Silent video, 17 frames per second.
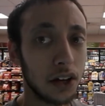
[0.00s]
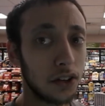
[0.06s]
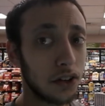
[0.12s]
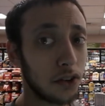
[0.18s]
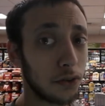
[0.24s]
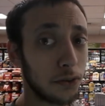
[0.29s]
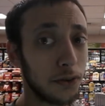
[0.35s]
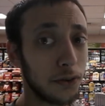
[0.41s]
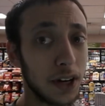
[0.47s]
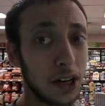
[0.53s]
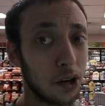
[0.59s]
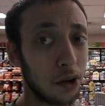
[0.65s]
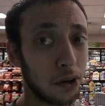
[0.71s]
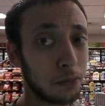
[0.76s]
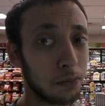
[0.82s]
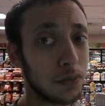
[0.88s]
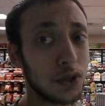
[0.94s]
to
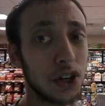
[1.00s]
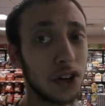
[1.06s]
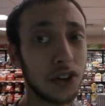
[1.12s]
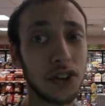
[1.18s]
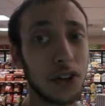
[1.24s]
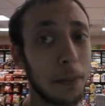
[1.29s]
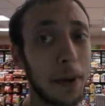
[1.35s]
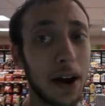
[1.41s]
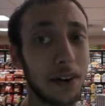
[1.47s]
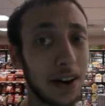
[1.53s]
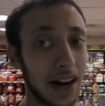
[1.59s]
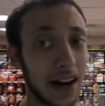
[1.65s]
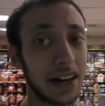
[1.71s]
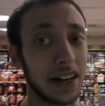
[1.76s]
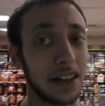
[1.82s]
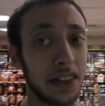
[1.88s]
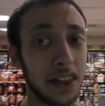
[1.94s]
feel just about
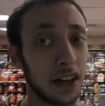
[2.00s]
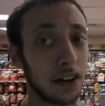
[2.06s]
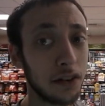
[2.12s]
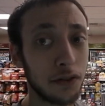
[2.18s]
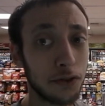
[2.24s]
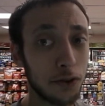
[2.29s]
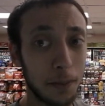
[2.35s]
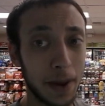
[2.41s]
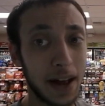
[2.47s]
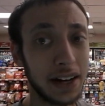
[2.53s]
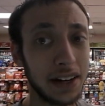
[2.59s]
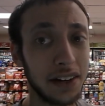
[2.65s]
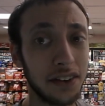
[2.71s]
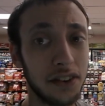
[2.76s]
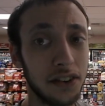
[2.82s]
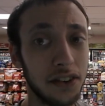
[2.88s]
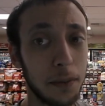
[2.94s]
anything from
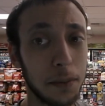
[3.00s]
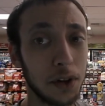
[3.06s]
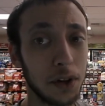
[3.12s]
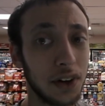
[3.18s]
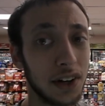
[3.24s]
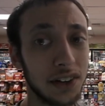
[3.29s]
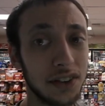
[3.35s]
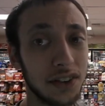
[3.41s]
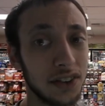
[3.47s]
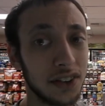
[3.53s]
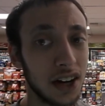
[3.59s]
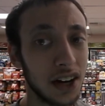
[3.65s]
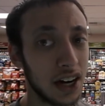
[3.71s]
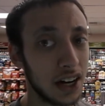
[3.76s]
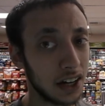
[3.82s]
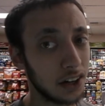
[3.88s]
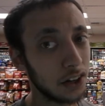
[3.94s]
any stimulus,
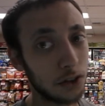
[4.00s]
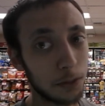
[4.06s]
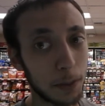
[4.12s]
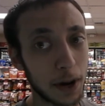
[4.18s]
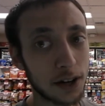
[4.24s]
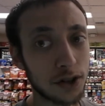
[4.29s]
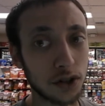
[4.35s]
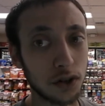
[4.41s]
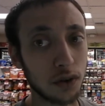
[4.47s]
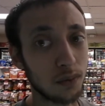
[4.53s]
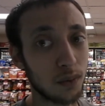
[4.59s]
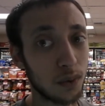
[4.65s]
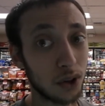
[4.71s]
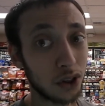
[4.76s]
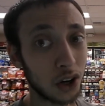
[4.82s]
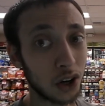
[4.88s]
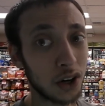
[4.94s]
especially when
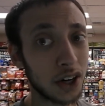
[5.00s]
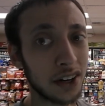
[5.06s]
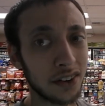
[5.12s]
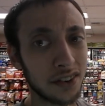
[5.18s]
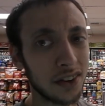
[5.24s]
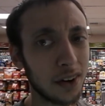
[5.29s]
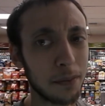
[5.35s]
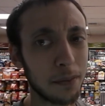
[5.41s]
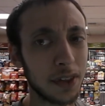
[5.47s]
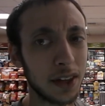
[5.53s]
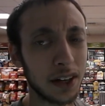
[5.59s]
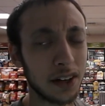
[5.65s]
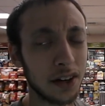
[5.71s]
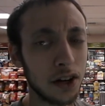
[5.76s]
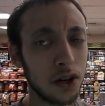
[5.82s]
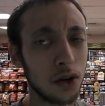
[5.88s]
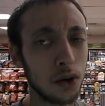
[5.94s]
we're learning
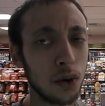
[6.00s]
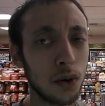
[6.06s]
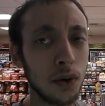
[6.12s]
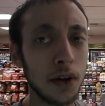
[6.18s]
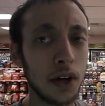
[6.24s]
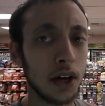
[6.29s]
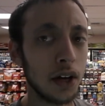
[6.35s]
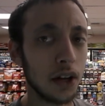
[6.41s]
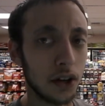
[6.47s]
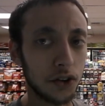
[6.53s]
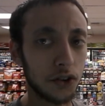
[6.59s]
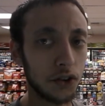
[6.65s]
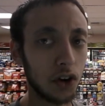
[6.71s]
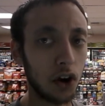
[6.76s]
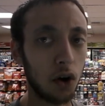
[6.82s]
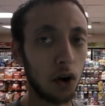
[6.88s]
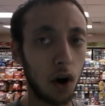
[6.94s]
something new.
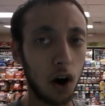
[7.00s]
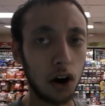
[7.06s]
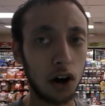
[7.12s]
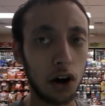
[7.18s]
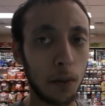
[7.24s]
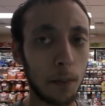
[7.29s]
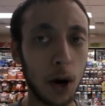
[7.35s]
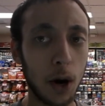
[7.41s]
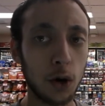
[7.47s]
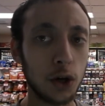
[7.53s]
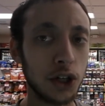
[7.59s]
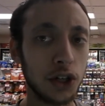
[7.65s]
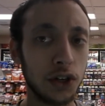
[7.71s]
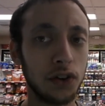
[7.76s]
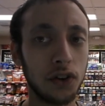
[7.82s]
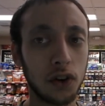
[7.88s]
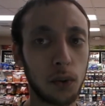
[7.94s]
So our
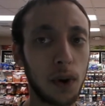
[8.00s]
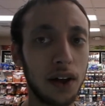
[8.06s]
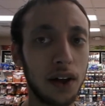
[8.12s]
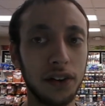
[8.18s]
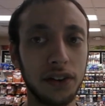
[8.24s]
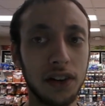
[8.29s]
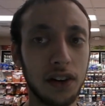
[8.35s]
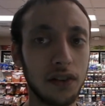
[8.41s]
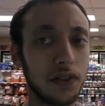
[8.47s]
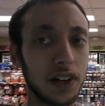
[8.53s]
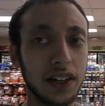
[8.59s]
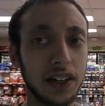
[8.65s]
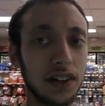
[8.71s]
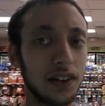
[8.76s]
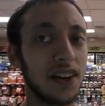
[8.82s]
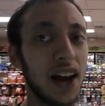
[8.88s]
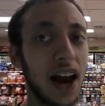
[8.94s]
emotions are relatively
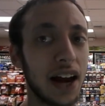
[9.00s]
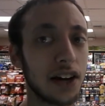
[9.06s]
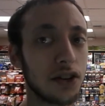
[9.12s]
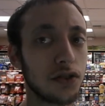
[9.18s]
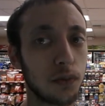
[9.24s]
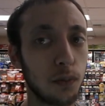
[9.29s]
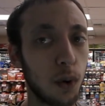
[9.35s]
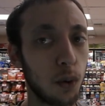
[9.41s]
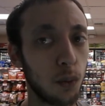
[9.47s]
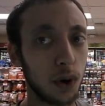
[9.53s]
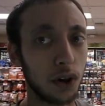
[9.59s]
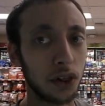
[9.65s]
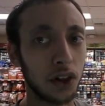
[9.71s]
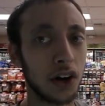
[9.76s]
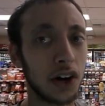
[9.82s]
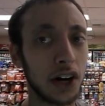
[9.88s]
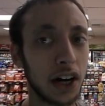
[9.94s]
detached from what we're
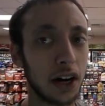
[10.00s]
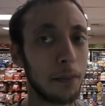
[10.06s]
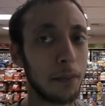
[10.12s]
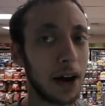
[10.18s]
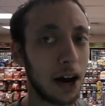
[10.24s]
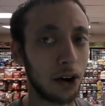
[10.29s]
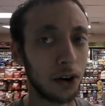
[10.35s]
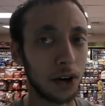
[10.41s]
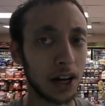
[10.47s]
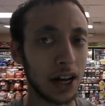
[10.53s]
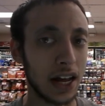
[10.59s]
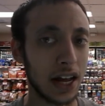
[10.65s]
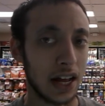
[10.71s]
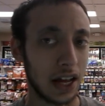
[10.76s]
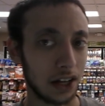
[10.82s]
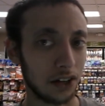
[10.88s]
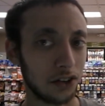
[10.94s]
learning about,
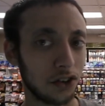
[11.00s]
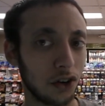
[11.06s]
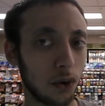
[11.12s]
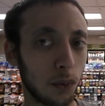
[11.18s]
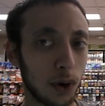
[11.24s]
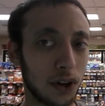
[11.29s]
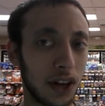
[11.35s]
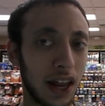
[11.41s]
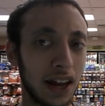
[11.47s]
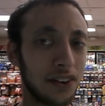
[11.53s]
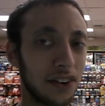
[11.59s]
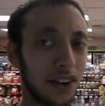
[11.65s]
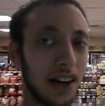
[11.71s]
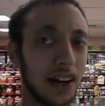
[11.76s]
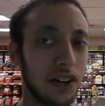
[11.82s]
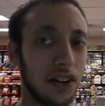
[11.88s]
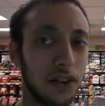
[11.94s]
and so we're less
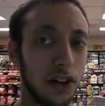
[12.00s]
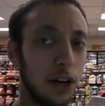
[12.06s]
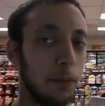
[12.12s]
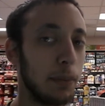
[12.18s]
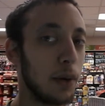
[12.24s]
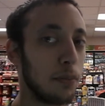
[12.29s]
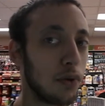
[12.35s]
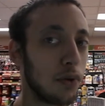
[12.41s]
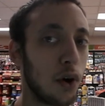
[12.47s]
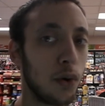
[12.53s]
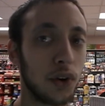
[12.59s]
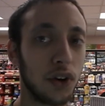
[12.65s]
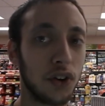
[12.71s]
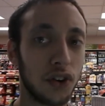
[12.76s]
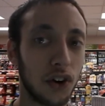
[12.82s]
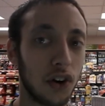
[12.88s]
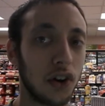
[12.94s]
likely to be prone
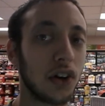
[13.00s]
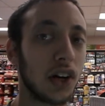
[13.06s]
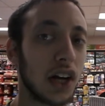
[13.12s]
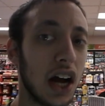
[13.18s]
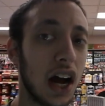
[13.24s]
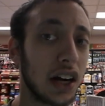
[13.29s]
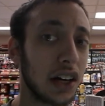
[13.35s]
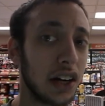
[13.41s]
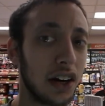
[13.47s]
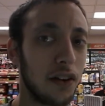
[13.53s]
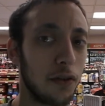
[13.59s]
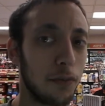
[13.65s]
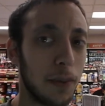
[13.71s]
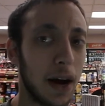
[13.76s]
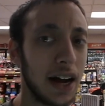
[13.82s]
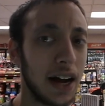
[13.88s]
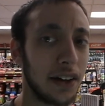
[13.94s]
to certain
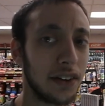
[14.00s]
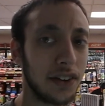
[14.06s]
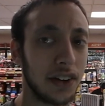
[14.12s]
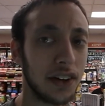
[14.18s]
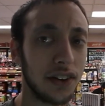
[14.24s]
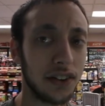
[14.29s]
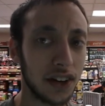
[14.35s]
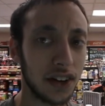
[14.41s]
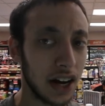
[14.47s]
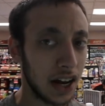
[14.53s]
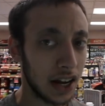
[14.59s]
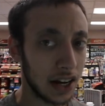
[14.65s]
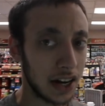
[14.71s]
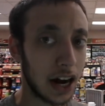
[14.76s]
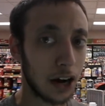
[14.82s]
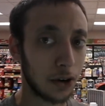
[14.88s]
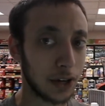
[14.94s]
cognitive biases.
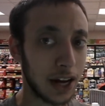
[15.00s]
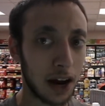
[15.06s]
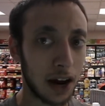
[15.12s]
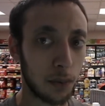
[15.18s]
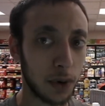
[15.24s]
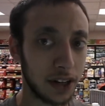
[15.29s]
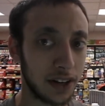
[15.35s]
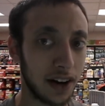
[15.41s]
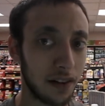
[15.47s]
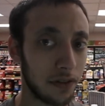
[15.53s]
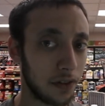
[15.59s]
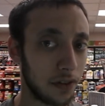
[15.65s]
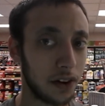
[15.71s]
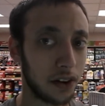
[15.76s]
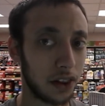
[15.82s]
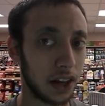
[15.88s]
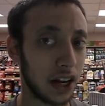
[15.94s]
Now, yeah, we
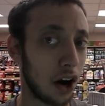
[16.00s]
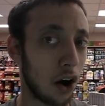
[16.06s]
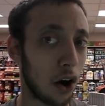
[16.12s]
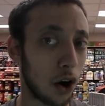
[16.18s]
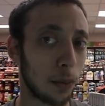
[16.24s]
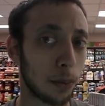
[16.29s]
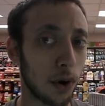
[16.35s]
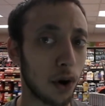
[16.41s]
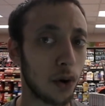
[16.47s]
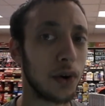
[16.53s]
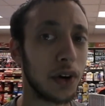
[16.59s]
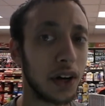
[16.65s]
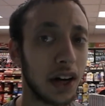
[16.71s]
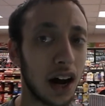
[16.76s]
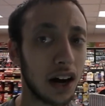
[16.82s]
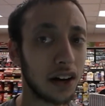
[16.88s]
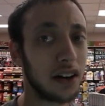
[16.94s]
definitely are prone
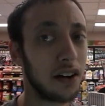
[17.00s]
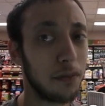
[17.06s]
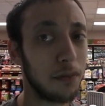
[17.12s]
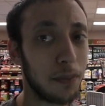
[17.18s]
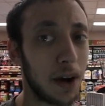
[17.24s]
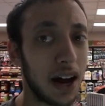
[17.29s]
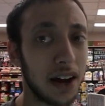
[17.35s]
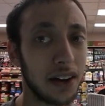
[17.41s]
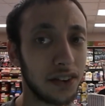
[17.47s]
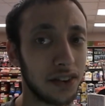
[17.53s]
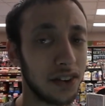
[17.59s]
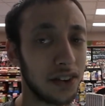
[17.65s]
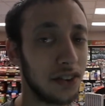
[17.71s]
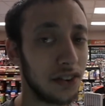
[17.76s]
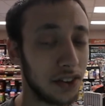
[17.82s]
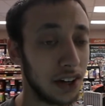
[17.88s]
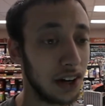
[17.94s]
to cognitive
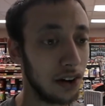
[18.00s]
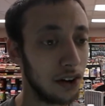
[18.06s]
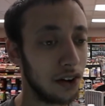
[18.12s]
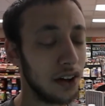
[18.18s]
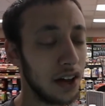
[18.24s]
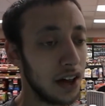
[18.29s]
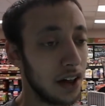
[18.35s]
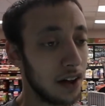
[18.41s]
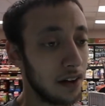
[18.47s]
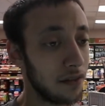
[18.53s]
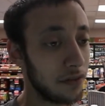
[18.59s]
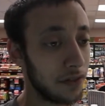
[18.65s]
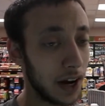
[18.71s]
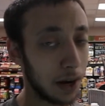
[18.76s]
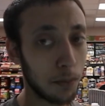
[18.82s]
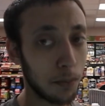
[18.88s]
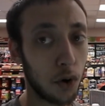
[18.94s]
biases still. In
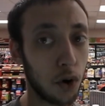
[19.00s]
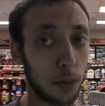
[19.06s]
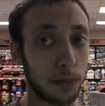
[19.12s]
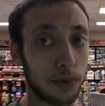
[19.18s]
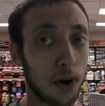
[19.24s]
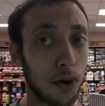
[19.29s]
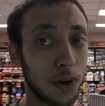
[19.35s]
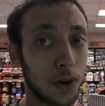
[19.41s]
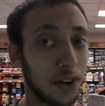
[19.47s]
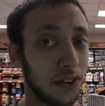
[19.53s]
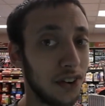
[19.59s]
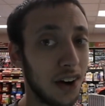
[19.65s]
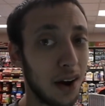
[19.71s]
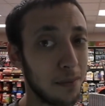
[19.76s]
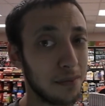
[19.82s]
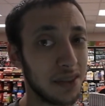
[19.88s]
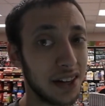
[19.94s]
fact, more prone to
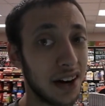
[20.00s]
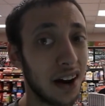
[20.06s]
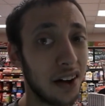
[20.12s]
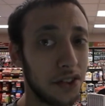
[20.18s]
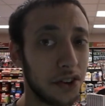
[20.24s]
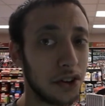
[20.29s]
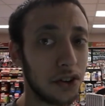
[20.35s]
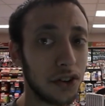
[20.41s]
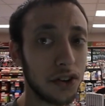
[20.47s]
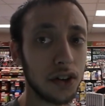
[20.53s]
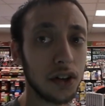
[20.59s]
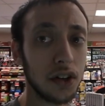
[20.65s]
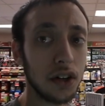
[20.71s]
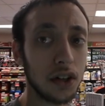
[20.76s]
some than others.